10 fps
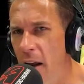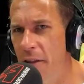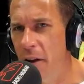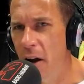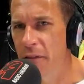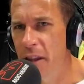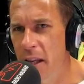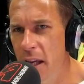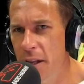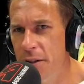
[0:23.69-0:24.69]
I thought over the
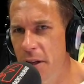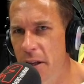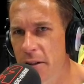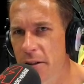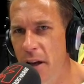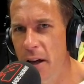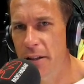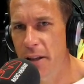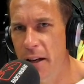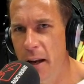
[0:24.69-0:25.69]
years he's
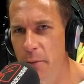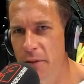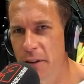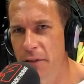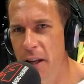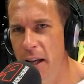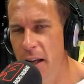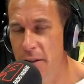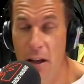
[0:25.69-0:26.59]
had a number of different haircuts.